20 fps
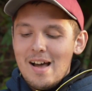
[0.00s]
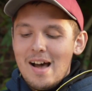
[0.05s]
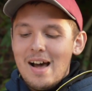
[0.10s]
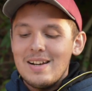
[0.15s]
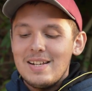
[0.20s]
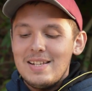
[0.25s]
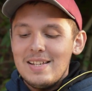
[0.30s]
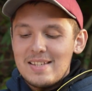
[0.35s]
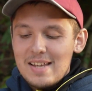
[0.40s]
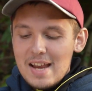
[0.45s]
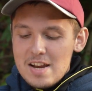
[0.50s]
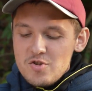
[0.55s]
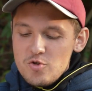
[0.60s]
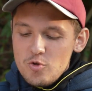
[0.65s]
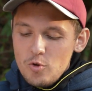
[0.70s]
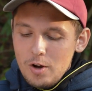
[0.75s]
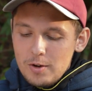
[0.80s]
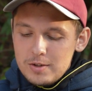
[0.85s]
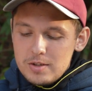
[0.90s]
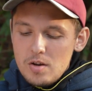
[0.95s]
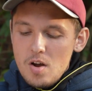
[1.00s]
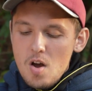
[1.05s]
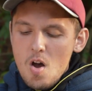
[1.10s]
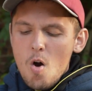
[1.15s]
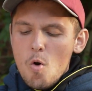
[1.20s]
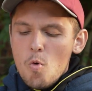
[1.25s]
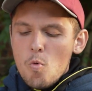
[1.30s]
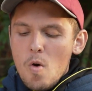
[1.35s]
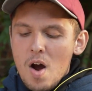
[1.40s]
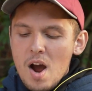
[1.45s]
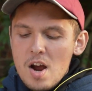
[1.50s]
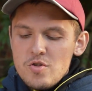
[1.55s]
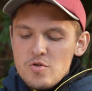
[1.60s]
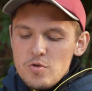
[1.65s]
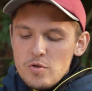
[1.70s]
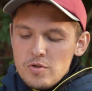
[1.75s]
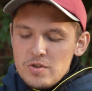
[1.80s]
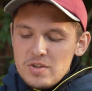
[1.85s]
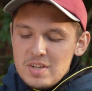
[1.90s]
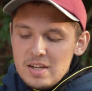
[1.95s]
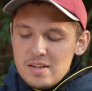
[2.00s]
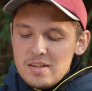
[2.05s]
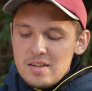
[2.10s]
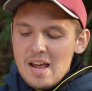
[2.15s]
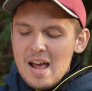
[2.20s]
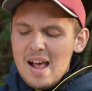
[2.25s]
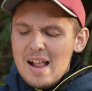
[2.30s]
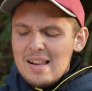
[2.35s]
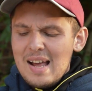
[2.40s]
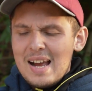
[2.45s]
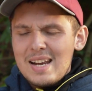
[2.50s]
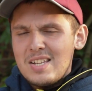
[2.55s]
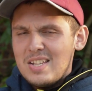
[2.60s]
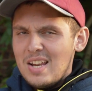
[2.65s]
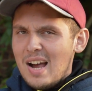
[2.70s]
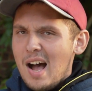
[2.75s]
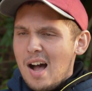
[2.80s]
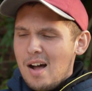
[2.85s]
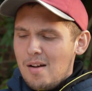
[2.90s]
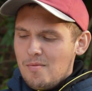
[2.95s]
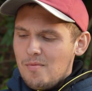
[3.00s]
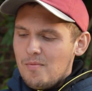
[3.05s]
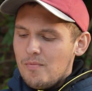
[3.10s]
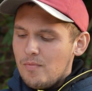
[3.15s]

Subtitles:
And he said to us, why do you sit there like that?